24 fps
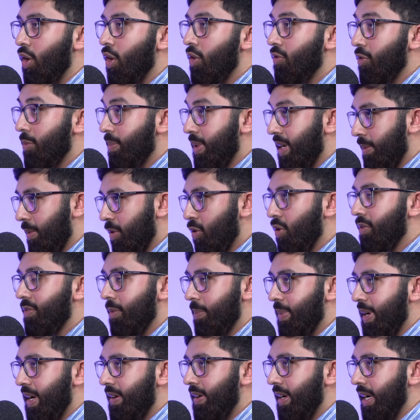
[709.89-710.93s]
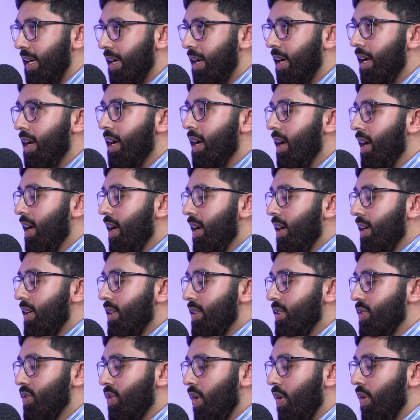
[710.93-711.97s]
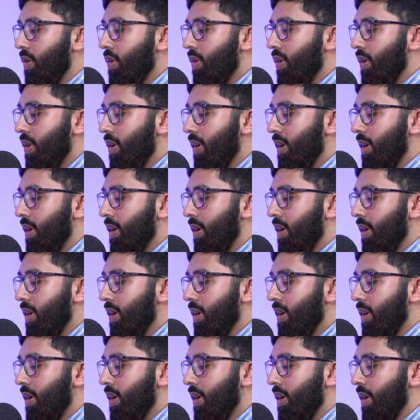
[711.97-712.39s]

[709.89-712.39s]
overbearing. So,